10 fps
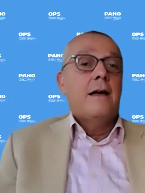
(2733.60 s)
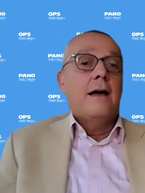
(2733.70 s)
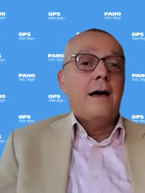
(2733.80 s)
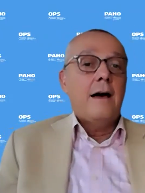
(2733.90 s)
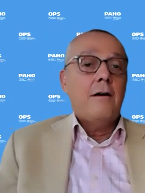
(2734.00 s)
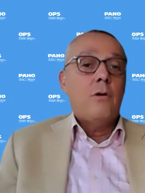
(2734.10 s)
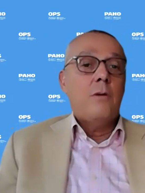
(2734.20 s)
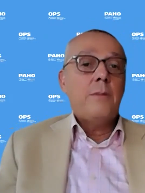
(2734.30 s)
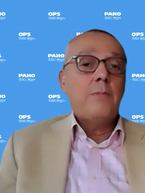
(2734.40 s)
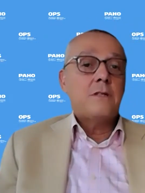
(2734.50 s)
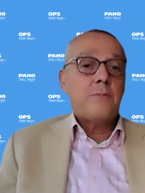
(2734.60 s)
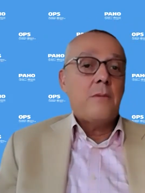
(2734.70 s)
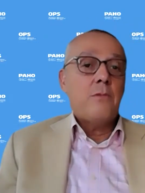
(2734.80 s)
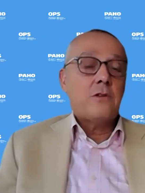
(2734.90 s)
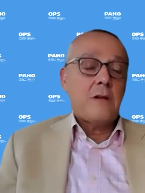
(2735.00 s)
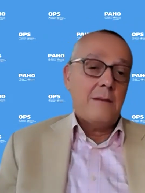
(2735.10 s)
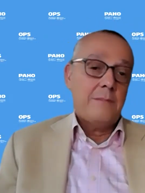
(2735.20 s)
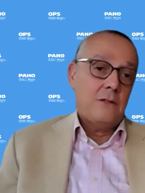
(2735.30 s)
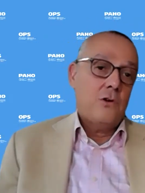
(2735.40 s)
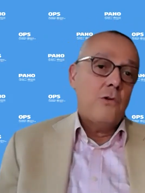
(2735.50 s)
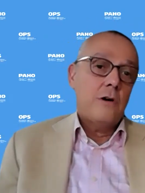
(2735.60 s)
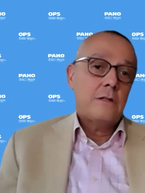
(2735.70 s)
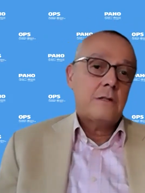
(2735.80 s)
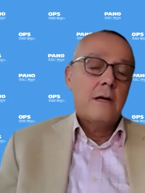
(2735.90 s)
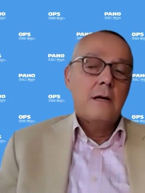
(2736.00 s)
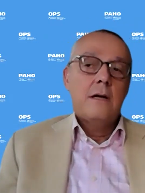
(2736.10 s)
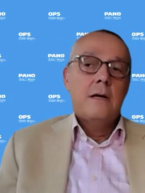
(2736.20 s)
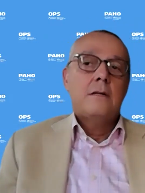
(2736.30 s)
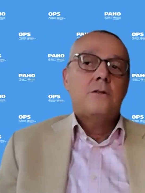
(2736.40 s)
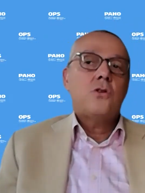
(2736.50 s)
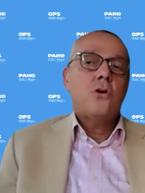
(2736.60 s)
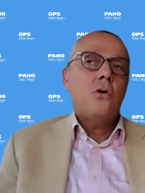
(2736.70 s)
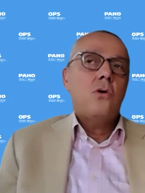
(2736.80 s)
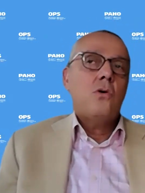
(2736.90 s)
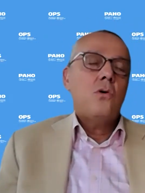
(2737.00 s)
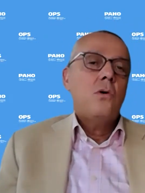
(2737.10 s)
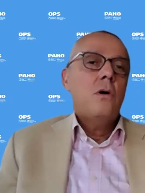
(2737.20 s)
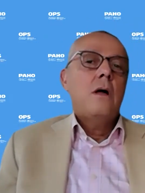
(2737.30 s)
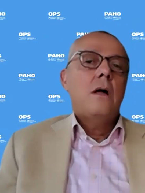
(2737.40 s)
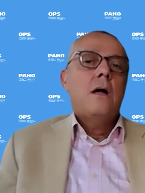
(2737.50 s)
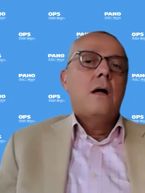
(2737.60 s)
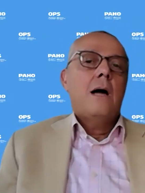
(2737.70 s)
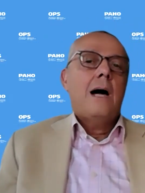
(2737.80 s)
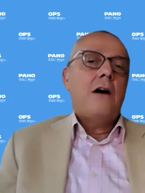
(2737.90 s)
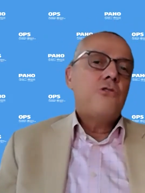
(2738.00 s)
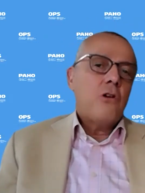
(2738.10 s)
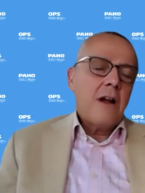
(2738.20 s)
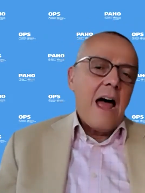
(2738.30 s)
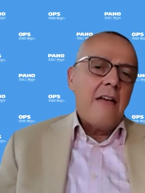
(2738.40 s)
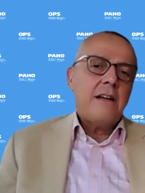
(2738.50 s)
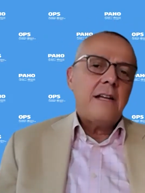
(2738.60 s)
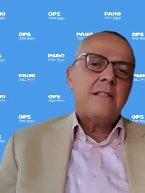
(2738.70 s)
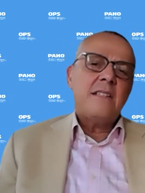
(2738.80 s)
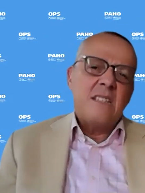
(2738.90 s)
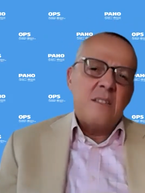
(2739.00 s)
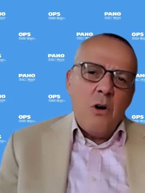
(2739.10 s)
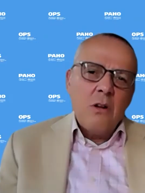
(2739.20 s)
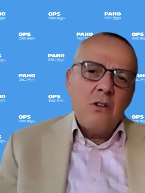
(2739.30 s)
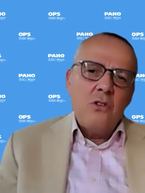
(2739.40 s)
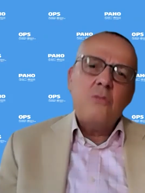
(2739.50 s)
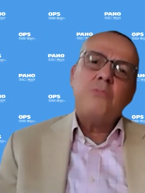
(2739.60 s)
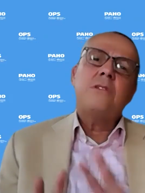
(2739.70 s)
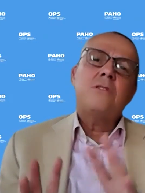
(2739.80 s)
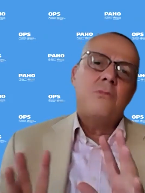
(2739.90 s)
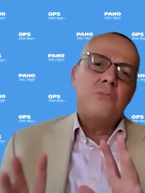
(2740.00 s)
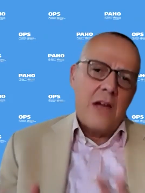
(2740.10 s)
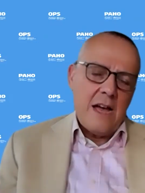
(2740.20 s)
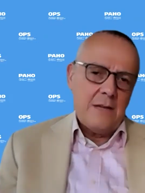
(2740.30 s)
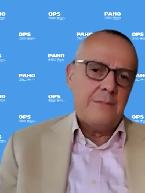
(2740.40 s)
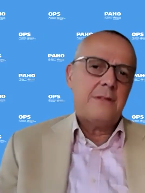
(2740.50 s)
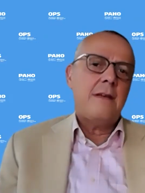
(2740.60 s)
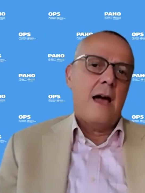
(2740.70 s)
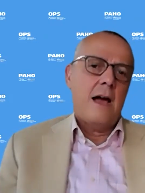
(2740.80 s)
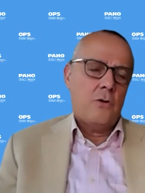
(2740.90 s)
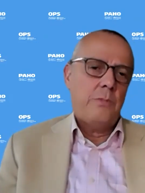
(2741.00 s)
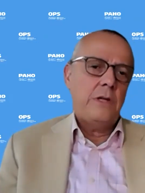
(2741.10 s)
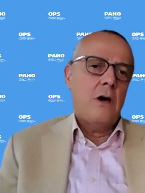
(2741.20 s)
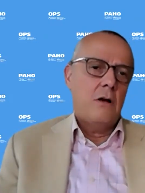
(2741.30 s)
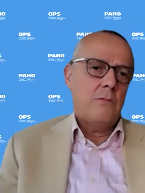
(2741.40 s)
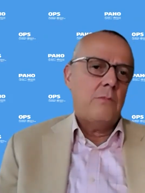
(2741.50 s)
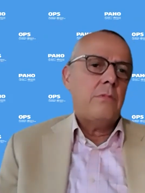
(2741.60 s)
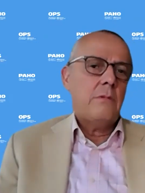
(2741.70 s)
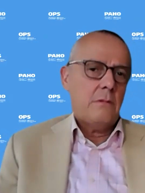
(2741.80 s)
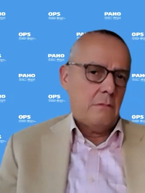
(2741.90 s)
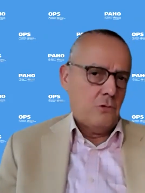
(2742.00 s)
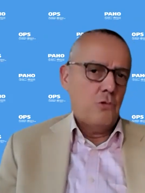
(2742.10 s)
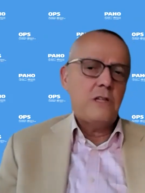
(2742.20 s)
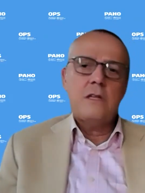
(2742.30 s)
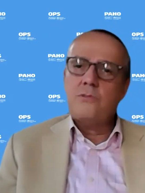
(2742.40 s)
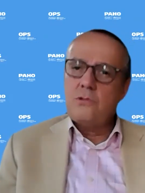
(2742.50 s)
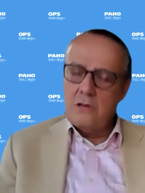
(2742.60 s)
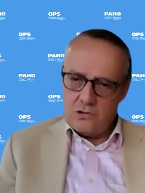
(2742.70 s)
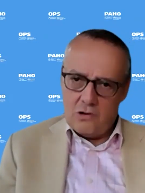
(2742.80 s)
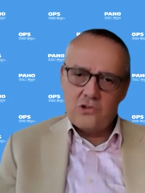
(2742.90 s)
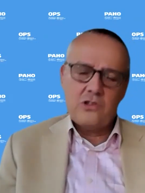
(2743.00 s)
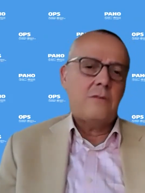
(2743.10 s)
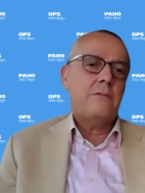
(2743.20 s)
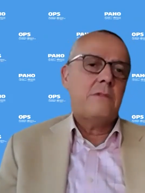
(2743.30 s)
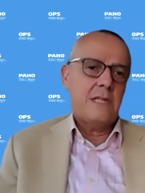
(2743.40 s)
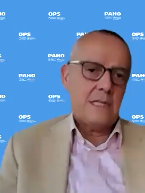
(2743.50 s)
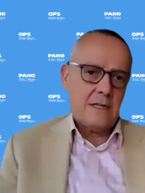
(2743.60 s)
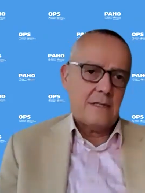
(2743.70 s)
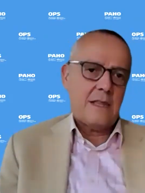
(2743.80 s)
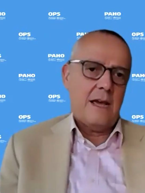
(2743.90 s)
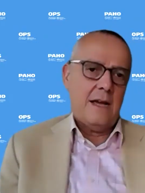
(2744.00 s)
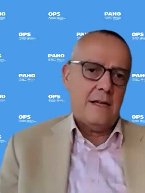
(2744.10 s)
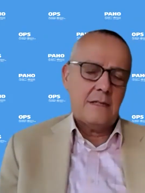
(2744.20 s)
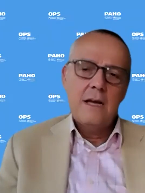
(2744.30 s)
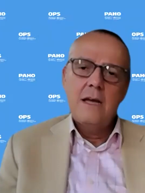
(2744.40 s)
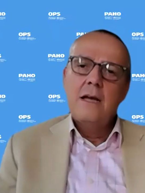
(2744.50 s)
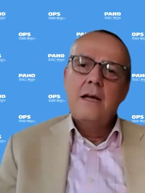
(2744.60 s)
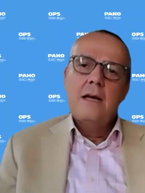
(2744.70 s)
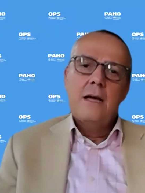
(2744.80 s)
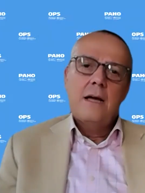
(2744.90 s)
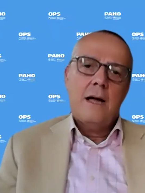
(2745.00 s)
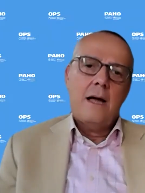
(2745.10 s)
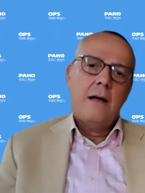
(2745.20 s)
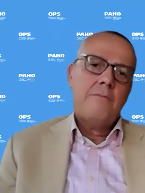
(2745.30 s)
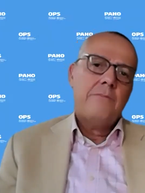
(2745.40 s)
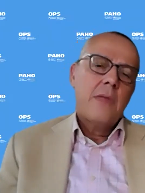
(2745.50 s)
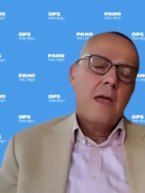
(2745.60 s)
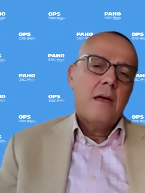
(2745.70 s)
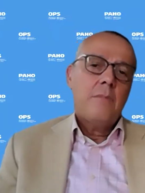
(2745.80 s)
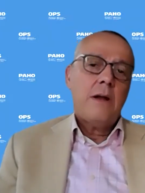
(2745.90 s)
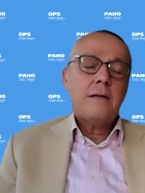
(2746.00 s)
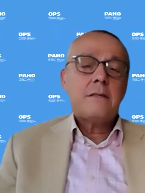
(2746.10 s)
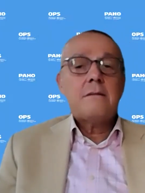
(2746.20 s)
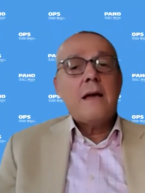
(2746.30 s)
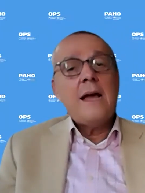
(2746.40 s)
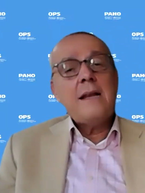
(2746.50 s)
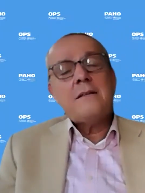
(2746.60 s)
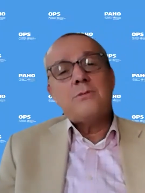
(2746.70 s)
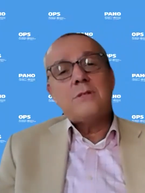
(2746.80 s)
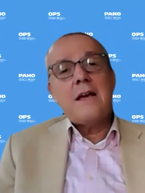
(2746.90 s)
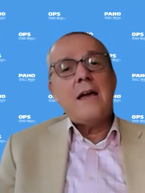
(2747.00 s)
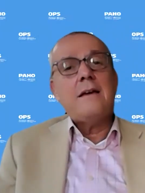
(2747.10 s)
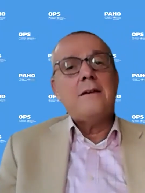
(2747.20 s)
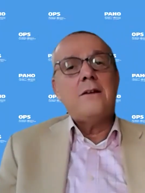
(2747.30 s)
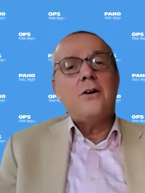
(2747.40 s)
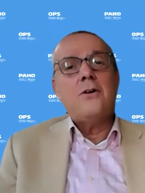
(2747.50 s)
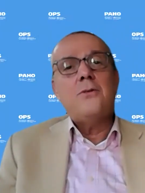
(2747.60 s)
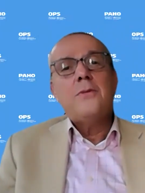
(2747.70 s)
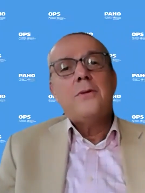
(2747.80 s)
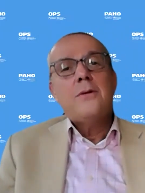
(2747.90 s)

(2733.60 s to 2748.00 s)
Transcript: where people spend more time indoors. So outdoor gatherings in a small groups sometimes, yeah, could be done doing the social distance things. But as Hennis was saying, you know,